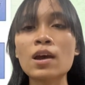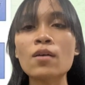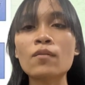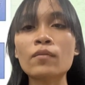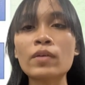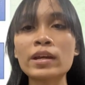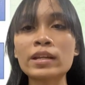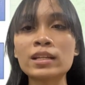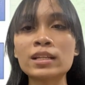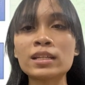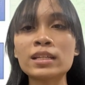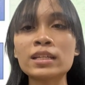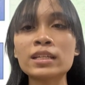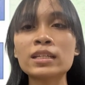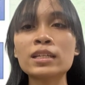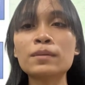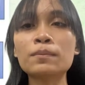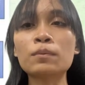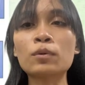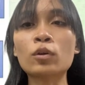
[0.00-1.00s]

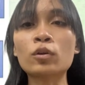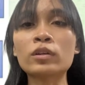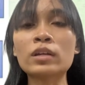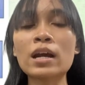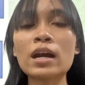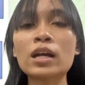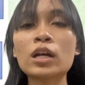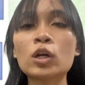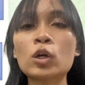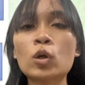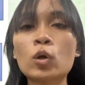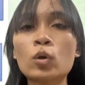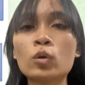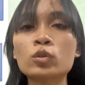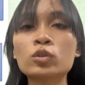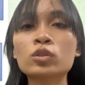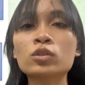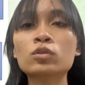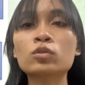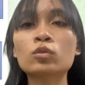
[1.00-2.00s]
Finally, the product
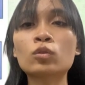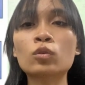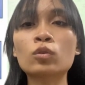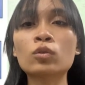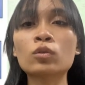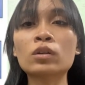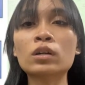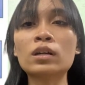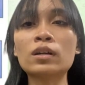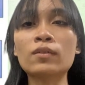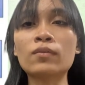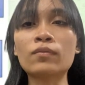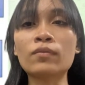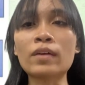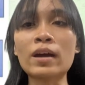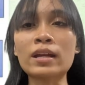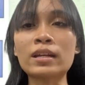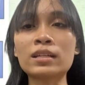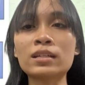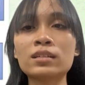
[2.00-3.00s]
goes through a
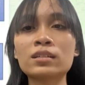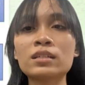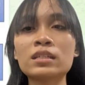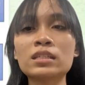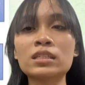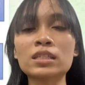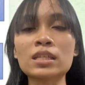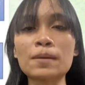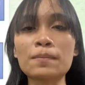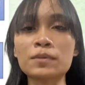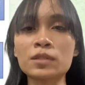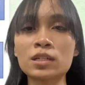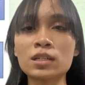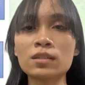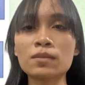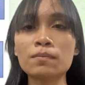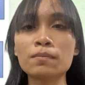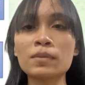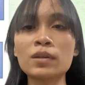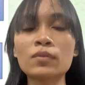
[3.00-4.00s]
final
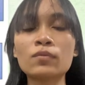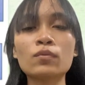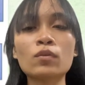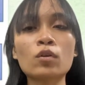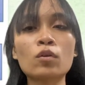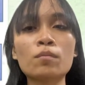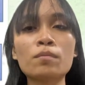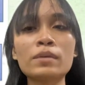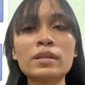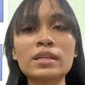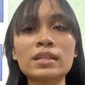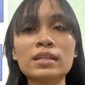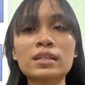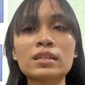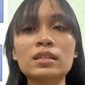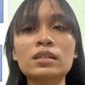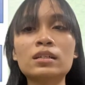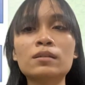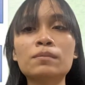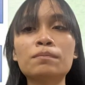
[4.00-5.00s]
inspection before
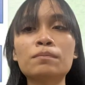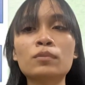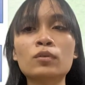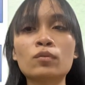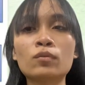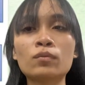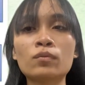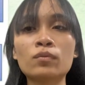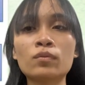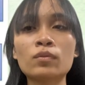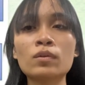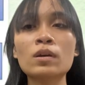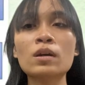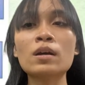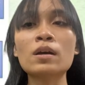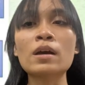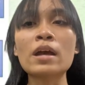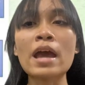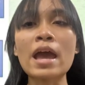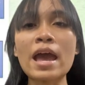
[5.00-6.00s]
being approved
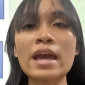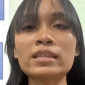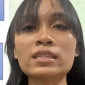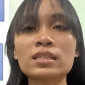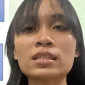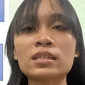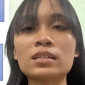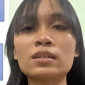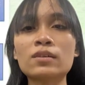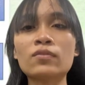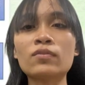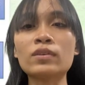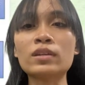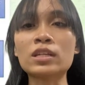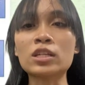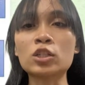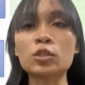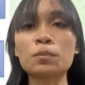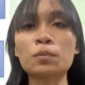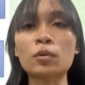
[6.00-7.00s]
as a
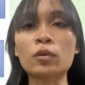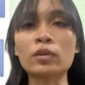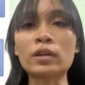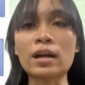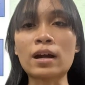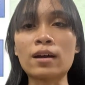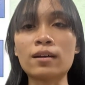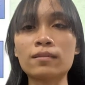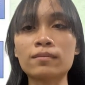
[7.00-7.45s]
finished product.